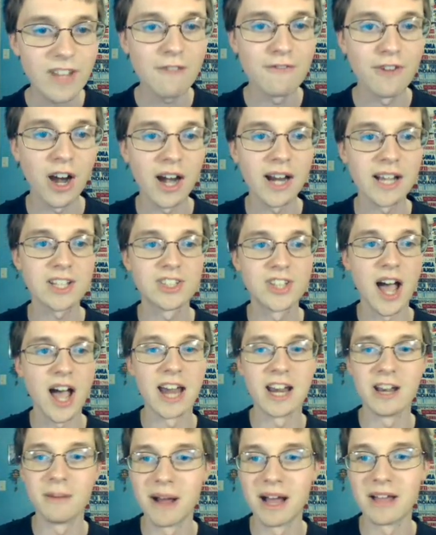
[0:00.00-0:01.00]
Very
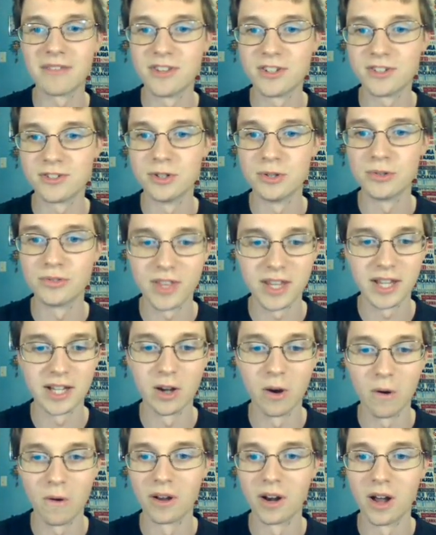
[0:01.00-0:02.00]
excited about this new thing
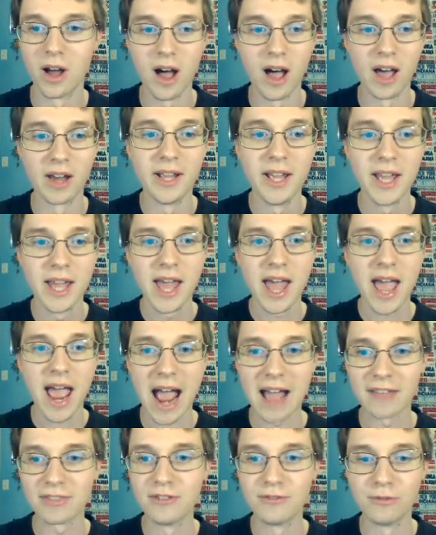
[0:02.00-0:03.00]
going on
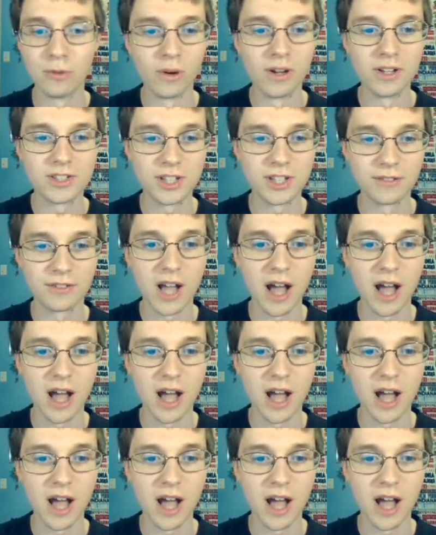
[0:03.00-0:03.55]
at the Voice of